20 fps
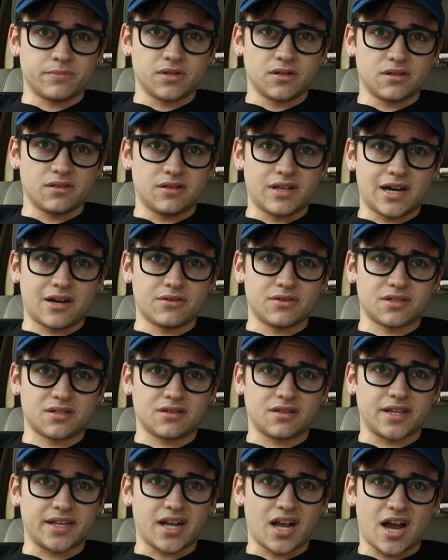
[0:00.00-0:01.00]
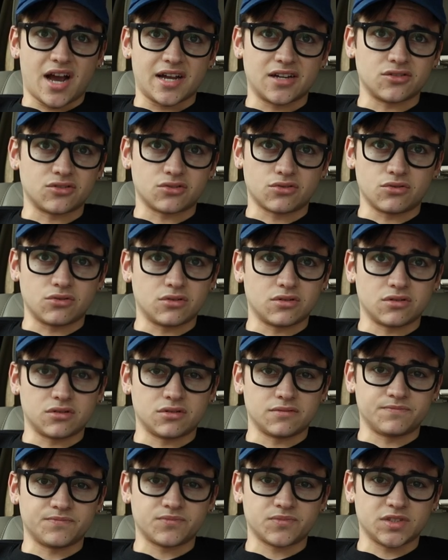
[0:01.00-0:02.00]
but that was in like high
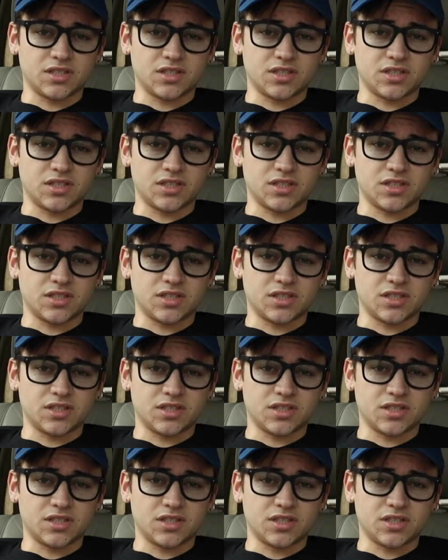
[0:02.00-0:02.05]
school.